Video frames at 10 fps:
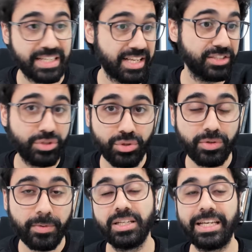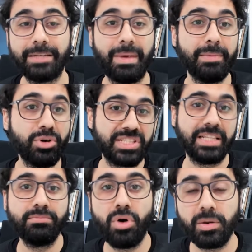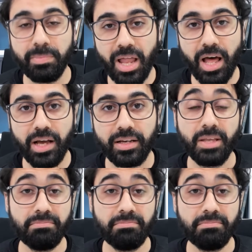as I do in my Books and More blog.